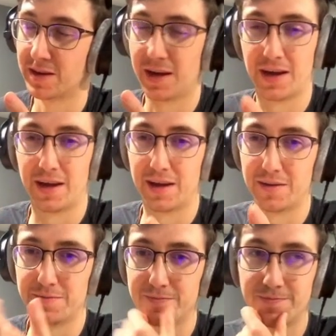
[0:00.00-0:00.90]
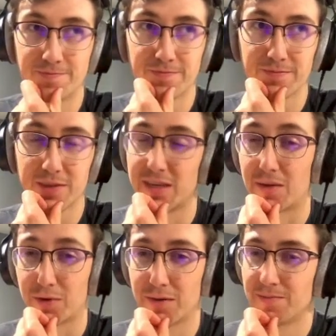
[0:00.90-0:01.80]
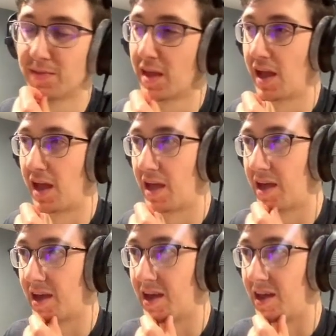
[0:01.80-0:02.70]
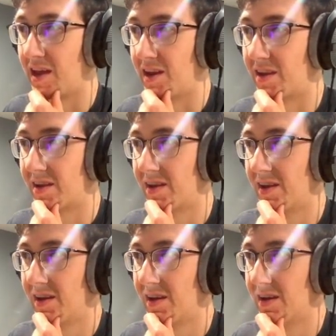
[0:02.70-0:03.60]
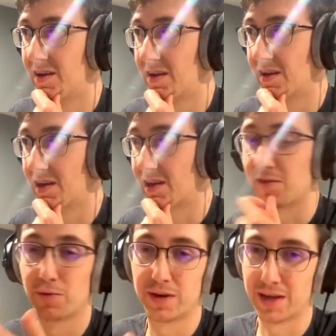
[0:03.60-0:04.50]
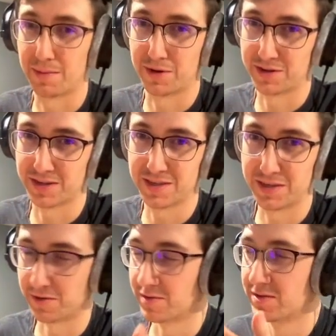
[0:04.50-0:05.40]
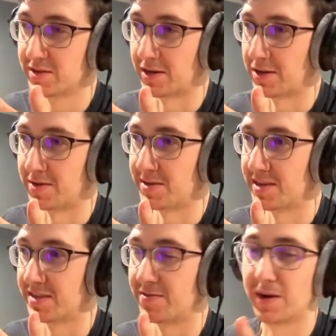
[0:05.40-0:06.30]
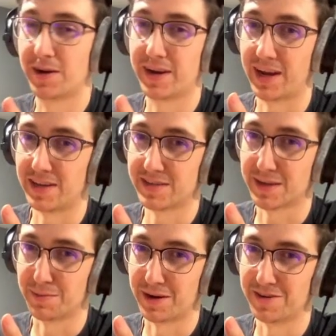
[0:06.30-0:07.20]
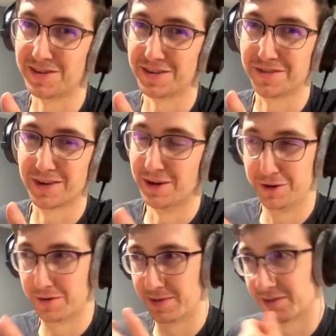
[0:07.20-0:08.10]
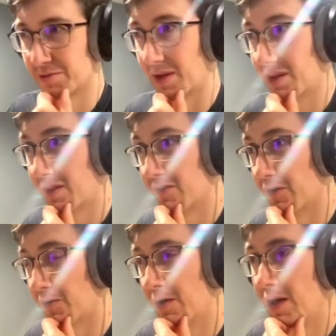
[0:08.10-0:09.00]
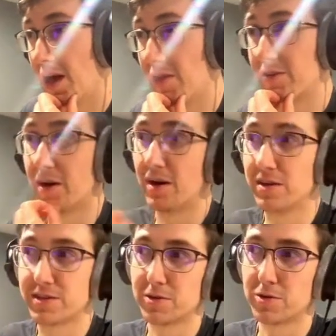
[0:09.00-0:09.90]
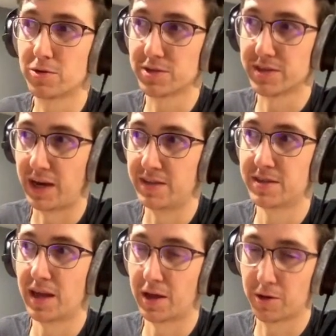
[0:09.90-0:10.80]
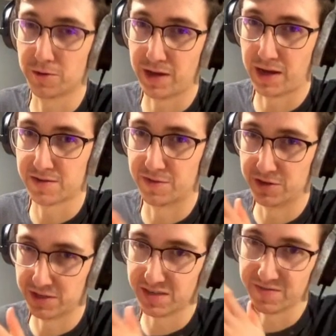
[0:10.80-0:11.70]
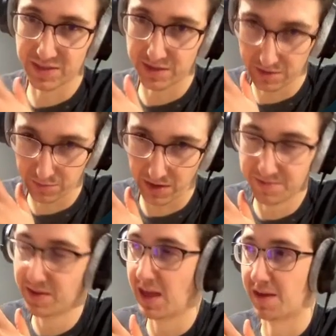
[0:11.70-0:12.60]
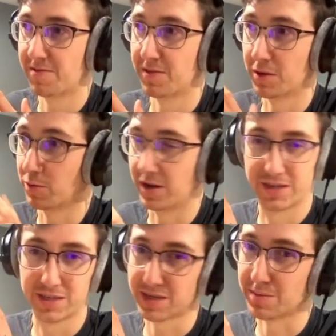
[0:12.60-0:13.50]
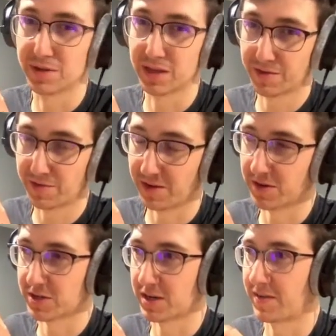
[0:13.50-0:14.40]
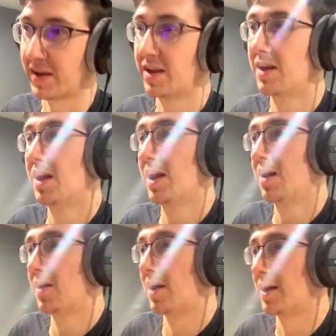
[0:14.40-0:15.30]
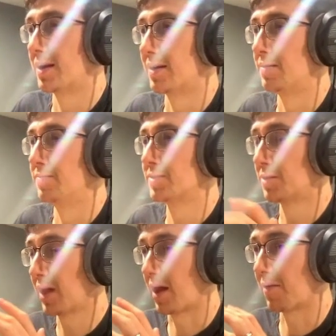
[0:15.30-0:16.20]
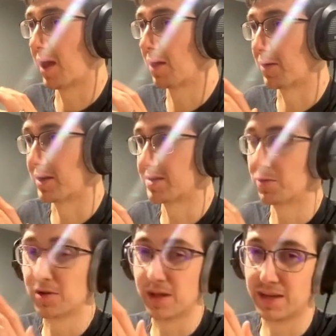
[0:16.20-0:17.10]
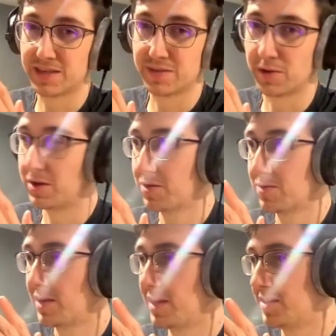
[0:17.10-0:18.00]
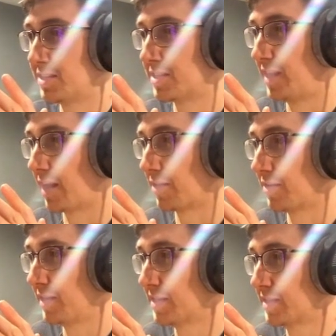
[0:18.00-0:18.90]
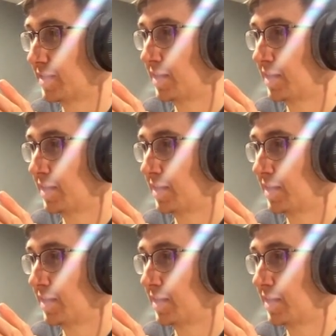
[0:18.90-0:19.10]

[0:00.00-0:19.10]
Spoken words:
um, software. And it's a one-time purchase too. So it's very nice compared to an Adobe suite. So, and there's also Google Slides and Google Docs versions of this as well, if you want just a completely free version of it. So yeah, anyways, more or less, what you do is you just download this,